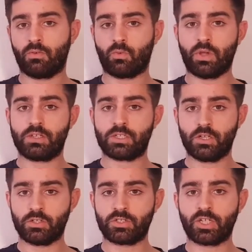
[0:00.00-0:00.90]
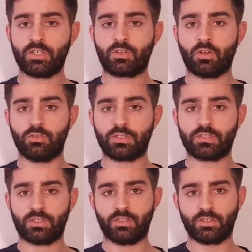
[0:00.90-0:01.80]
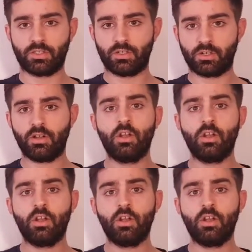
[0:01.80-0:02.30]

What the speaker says: questions@codingzar.org,